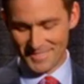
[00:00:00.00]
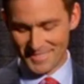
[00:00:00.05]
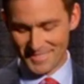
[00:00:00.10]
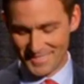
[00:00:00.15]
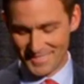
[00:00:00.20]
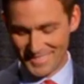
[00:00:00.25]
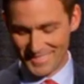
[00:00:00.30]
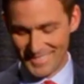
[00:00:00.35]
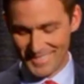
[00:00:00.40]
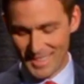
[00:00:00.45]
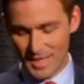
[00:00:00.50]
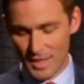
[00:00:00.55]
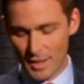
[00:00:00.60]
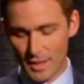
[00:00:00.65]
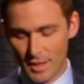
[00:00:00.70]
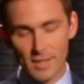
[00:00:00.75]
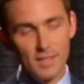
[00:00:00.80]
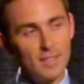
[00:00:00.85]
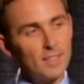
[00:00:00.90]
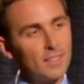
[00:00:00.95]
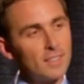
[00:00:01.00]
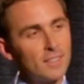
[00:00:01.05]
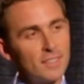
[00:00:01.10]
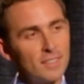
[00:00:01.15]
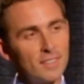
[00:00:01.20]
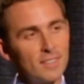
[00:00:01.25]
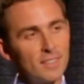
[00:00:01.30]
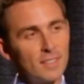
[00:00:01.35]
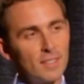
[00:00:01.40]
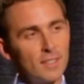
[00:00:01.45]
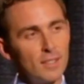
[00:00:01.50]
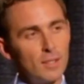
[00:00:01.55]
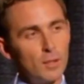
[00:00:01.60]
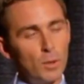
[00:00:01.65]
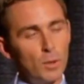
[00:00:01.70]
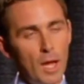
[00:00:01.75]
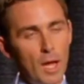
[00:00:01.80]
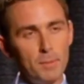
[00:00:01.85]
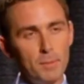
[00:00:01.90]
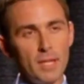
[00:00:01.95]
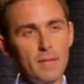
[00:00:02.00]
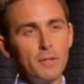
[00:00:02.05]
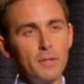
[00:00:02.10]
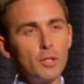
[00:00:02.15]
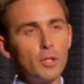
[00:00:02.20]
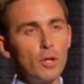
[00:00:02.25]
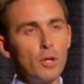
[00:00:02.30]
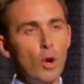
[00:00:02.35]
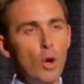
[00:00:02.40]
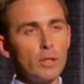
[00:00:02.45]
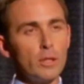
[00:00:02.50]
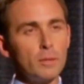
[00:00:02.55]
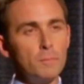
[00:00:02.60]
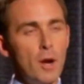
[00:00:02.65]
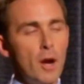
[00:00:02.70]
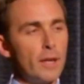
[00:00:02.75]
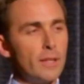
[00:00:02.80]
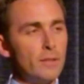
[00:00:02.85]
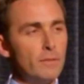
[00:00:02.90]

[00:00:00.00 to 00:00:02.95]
but it just didn't work out as well as it should have.